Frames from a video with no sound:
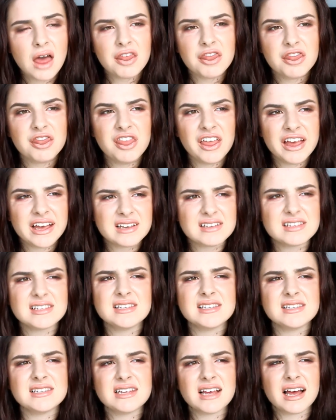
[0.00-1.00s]

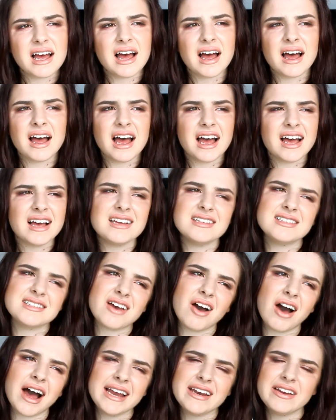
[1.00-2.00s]
This is
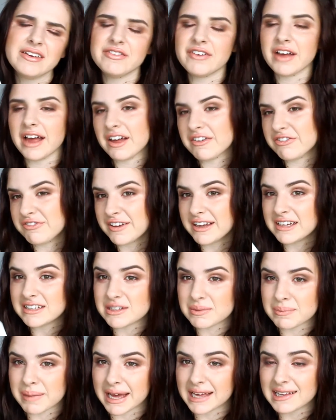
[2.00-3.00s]
kind of iffy
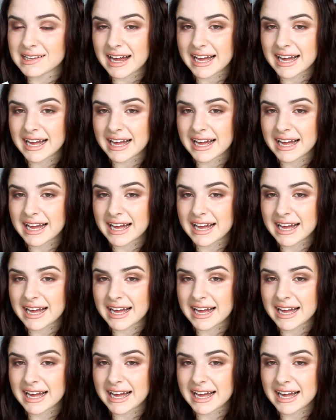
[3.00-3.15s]
to me.